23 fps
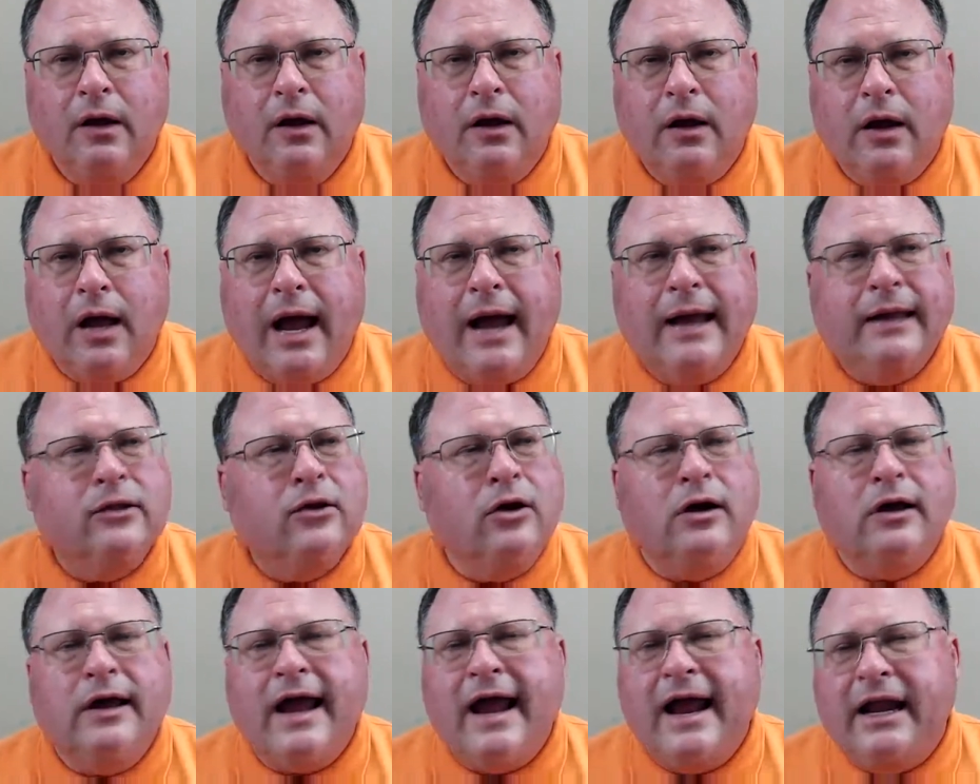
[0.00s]
I look
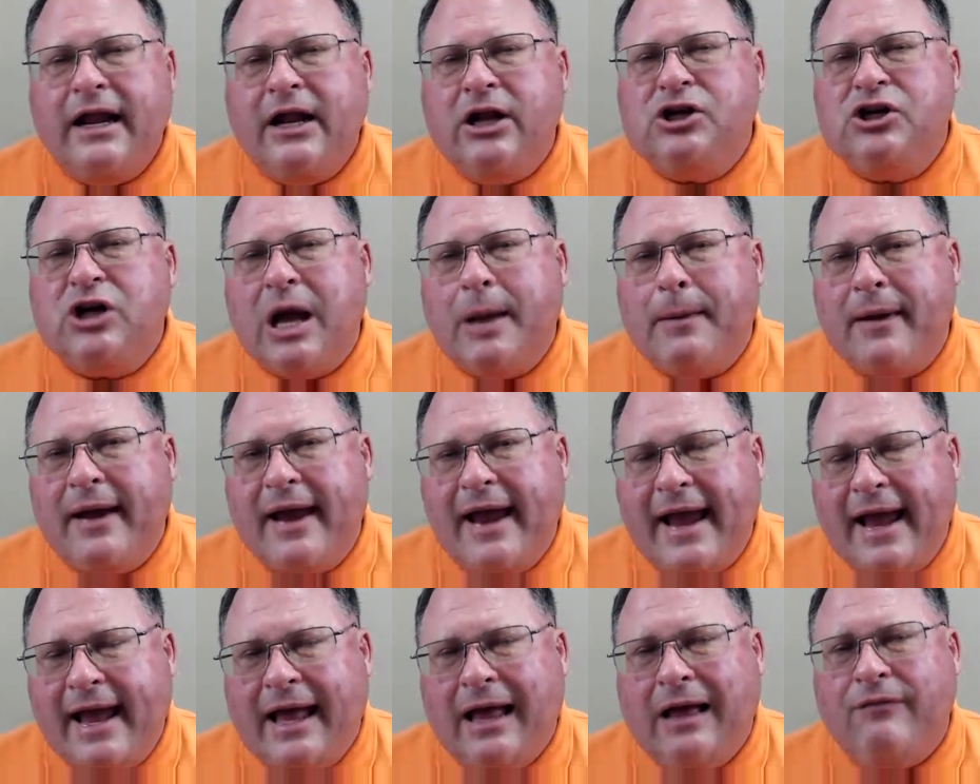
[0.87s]
at any job I
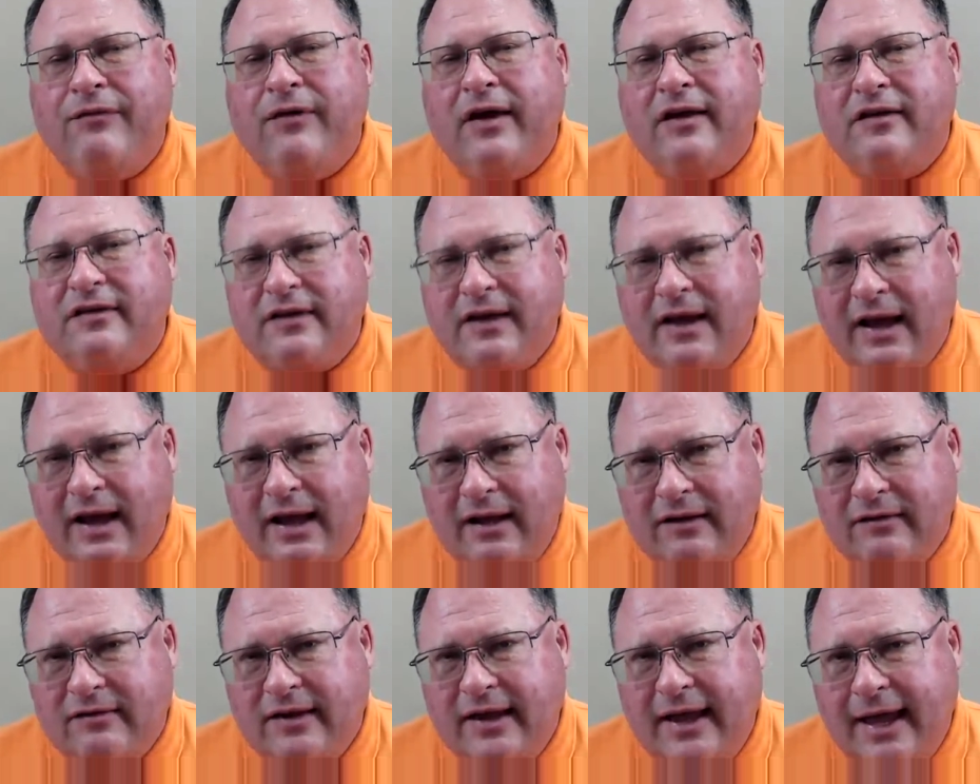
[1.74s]
have as
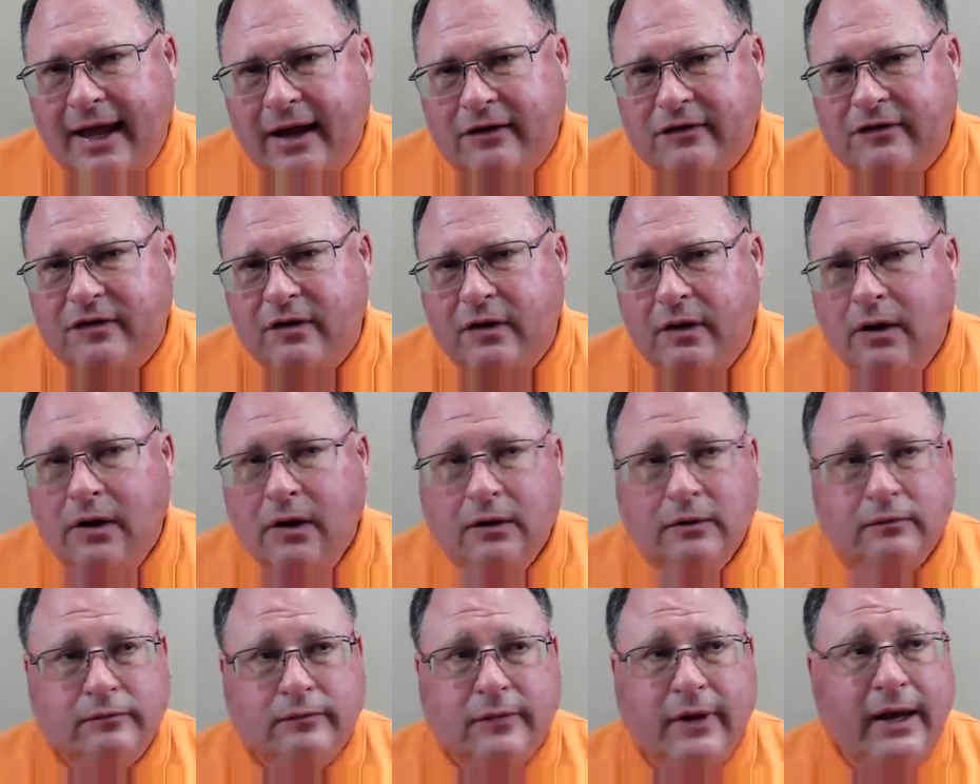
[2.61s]
contacts.
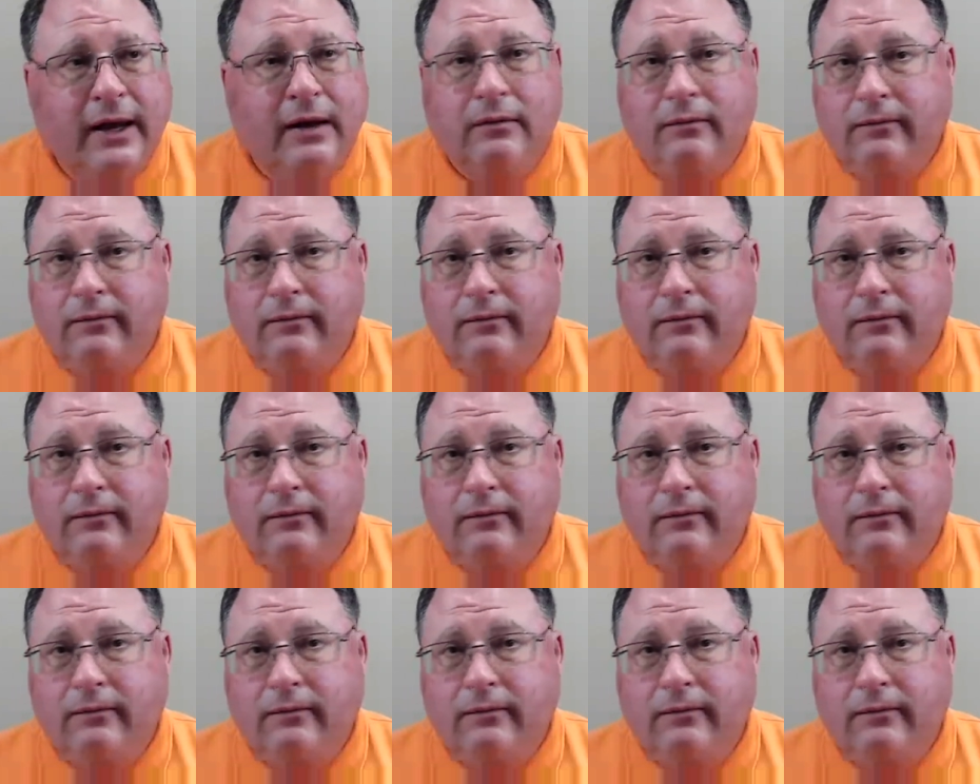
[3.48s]
Hey,